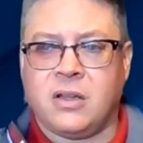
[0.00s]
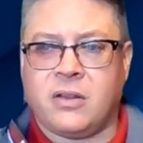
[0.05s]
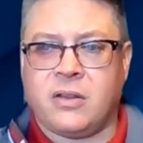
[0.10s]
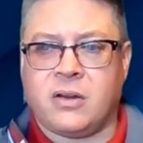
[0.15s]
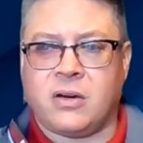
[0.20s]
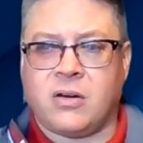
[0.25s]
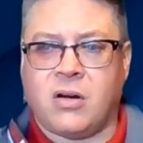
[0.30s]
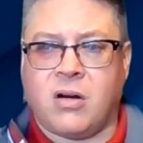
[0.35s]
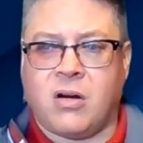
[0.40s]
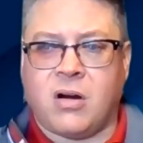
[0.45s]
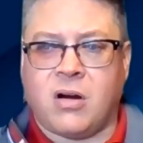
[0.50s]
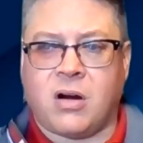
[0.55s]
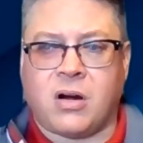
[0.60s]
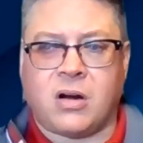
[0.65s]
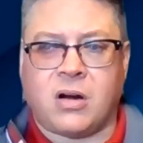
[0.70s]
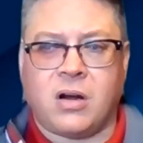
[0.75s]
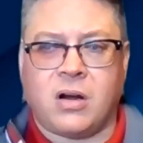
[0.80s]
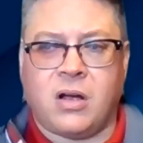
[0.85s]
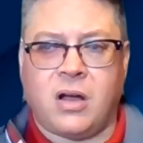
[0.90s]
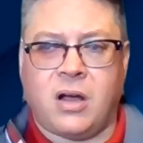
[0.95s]
there
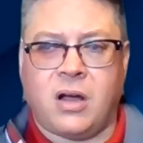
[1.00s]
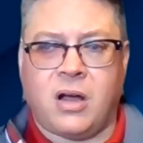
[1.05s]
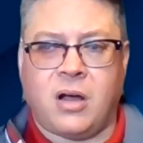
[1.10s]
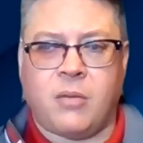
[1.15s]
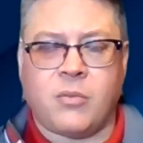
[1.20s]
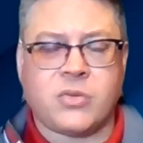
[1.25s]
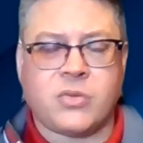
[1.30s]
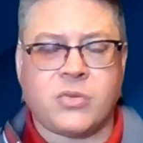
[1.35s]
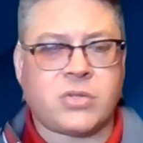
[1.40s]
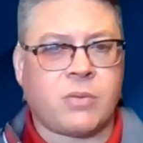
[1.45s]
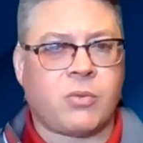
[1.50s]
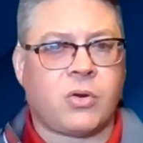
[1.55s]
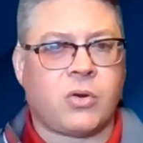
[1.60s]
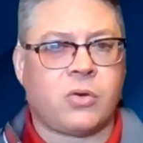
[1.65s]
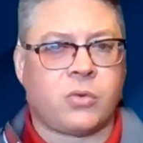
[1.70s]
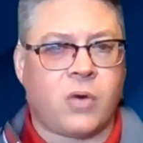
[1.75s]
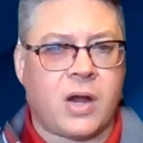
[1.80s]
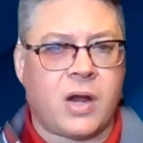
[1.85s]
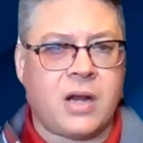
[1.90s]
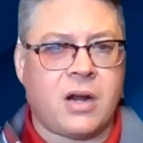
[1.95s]
are um, some
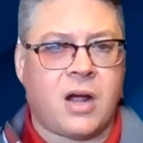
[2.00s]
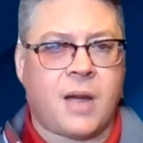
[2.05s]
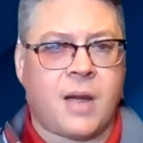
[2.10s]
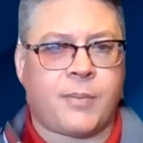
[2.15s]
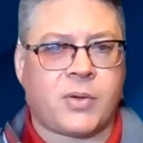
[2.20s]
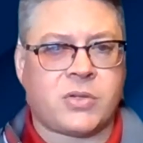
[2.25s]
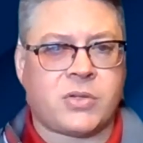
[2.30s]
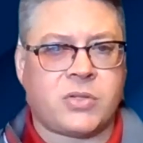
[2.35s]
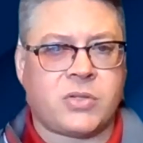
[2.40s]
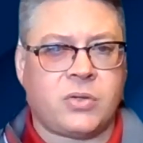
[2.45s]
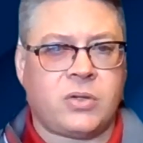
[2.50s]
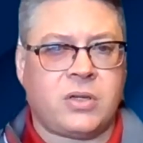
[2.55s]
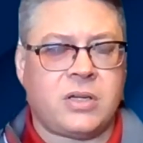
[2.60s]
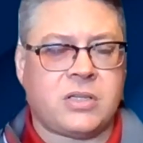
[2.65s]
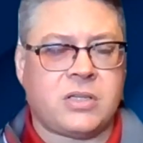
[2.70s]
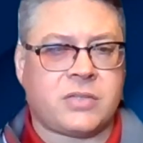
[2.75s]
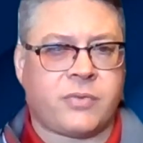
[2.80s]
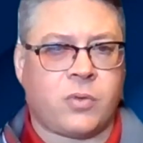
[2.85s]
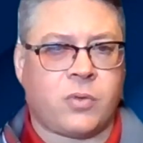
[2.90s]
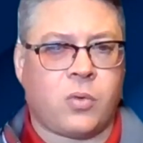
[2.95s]
great
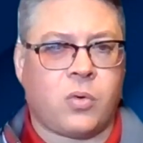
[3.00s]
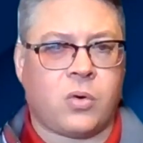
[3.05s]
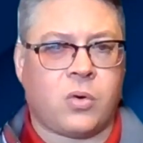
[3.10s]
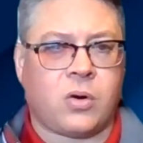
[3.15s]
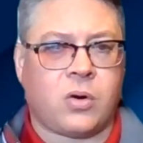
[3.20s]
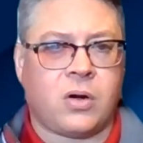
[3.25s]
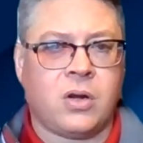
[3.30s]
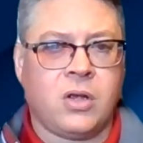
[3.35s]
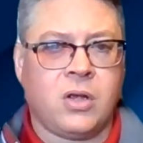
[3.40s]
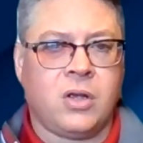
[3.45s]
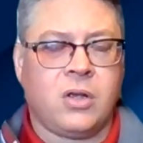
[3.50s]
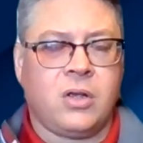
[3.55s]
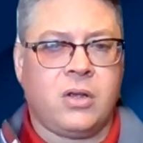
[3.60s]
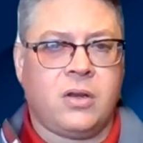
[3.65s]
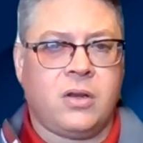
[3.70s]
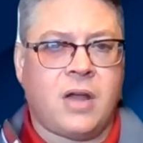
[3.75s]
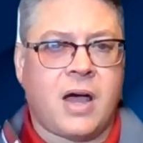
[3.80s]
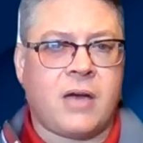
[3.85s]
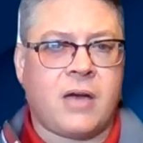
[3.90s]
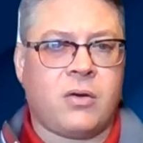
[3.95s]
opportunities for
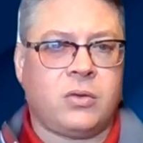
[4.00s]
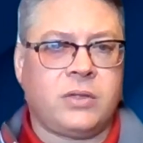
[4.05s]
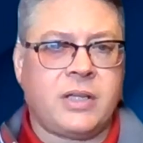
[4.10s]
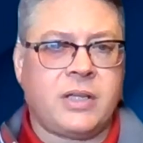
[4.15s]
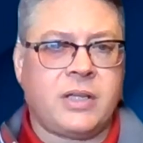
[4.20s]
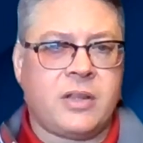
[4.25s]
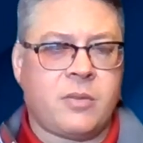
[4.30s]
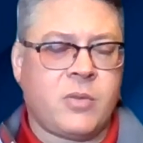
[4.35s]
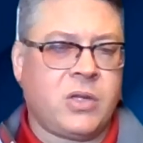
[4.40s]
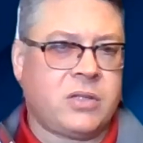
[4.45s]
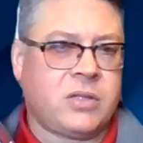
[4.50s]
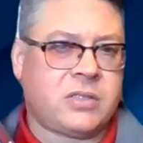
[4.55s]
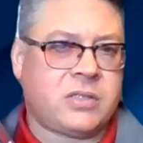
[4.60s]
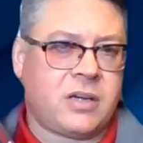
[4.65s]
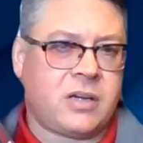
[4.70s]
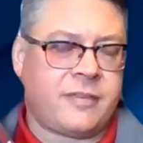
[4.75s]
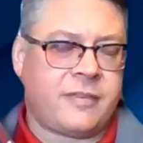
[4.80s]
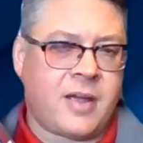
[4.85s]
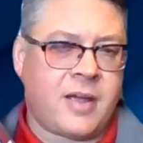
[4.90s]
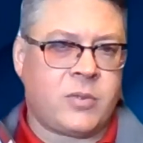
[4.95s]
not only the
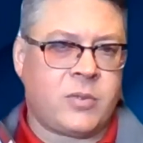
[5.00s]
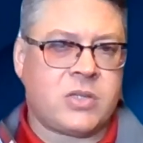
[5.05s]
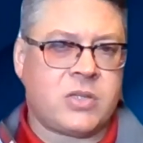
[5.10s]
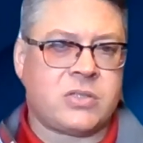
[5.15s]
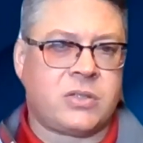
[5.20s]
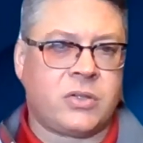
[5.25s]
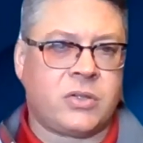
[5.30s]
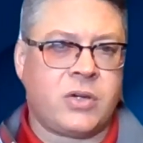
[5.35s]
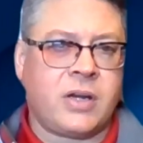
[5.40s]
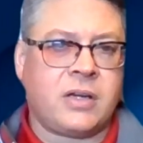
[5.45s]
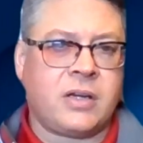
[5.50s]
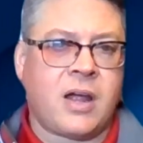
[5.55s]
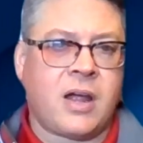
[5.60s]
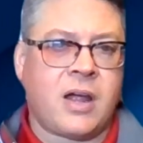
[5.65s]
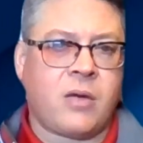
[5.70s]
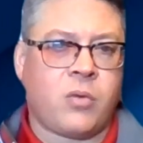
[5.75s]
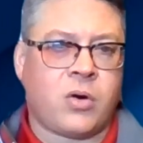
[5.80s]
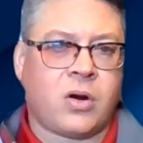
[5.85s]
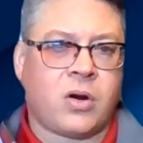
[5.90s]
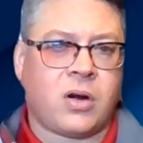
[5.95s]
Military Families Learning
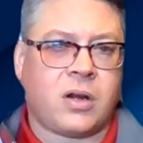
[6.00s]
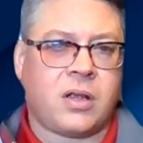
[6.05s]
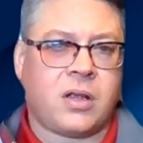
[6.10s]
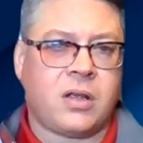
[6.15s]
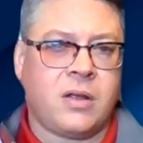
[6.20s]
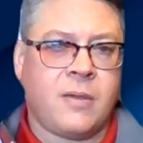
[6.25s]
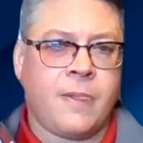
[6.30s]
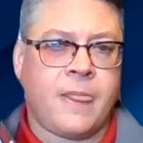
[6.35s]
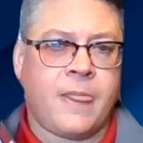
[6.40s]
Network